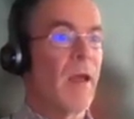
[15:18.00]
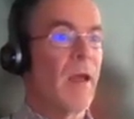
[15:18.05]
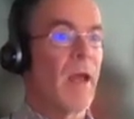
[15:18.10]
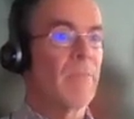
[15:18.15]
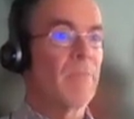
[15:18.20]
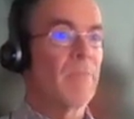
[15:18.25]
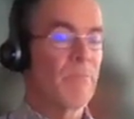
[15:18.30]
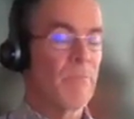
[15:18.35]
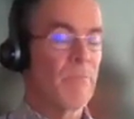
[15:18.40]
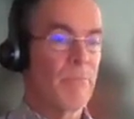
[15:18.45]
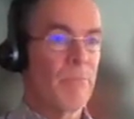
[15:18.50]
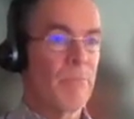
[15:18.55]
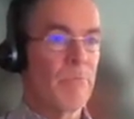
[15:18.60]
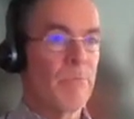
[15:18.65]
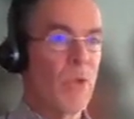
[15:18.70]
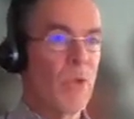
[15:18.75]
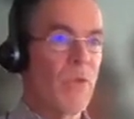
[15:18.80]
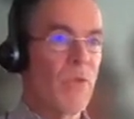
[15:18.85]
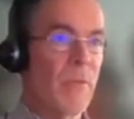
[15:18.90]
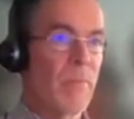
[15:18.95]
And
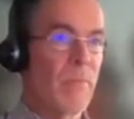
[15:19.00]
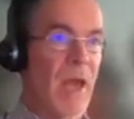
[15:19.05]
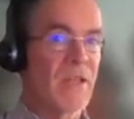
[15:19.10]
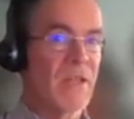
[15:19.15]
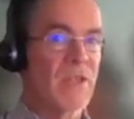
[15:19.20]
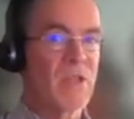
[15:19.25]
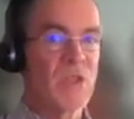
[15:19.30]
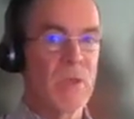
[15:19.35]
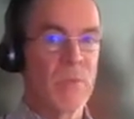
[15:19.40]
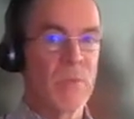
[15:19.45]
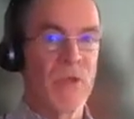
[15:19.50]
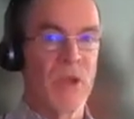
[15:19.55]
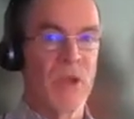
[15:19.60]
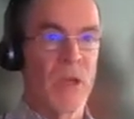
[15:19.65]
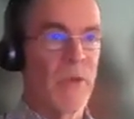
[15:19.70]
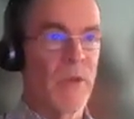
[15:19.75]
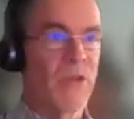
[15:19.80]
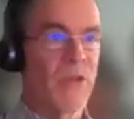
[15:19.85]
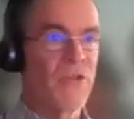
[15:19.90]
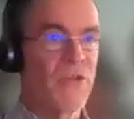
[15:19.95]
moving back to something I
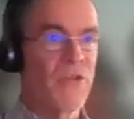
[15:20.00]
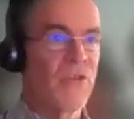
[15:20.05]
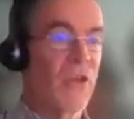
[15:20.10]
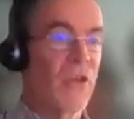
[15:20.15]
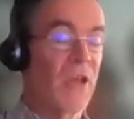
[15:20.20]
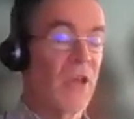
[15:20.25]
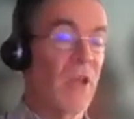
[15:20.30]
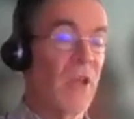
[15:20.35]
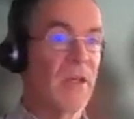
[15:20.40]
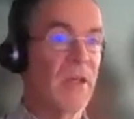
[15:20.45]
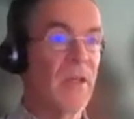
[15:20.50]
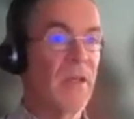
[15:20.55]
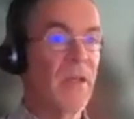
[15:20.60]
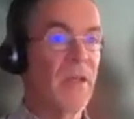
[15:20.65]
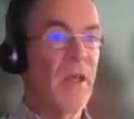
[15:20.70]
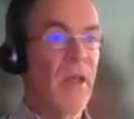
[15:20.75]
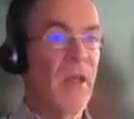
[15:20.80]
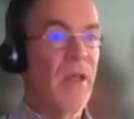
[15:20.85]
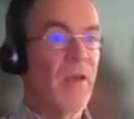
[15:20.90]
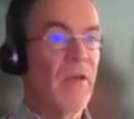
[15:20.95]
mentioned earlier,
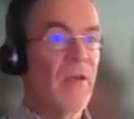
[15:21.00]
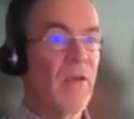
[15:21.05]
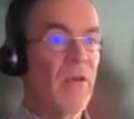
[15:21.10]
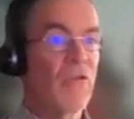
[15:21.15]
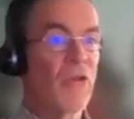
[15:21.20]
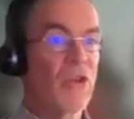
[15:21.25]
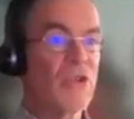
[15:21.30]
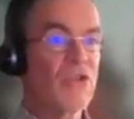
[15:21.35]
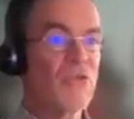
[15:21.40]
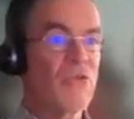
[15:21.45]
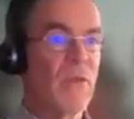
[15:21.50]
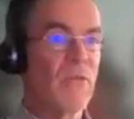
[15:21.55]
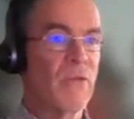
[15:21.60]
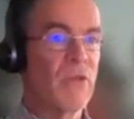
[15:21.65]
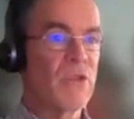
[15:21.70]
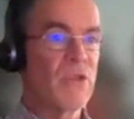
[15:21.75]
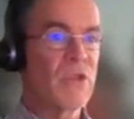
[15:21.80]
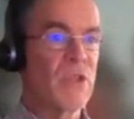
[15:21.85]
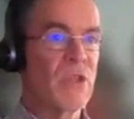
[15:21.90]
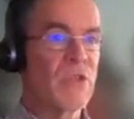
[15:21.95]

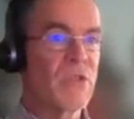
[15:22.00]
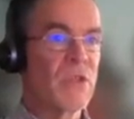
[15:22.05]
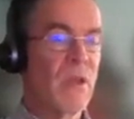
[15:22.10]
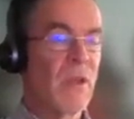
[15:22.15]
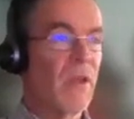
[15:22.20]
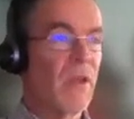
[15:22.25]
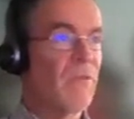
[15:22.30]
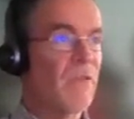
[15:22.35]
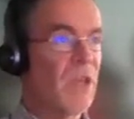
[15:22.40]
cross-references.